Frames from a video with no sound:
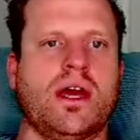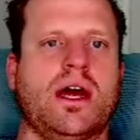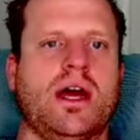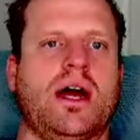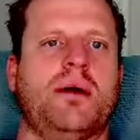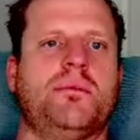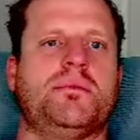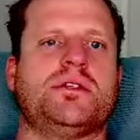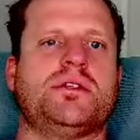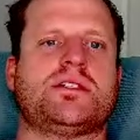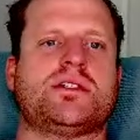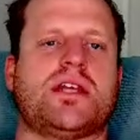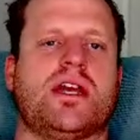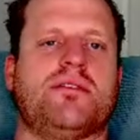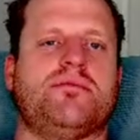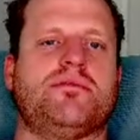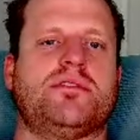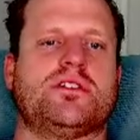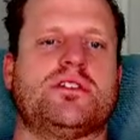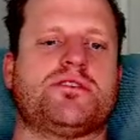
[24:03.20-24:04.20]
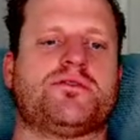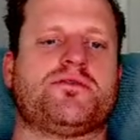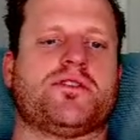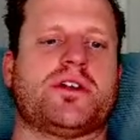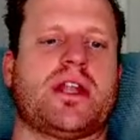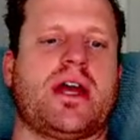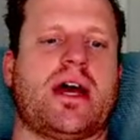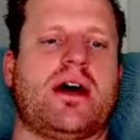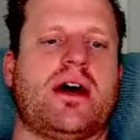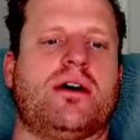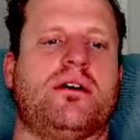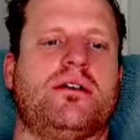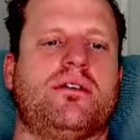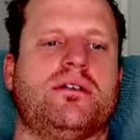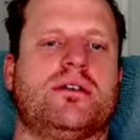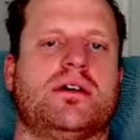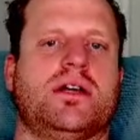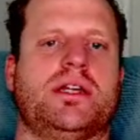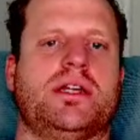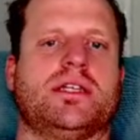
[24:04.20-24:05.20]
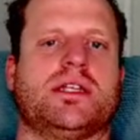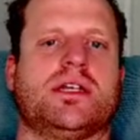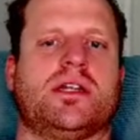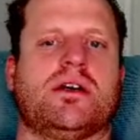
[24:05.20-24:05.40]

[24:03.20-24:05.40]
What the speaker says: I'm gonna save this for now, and then I'll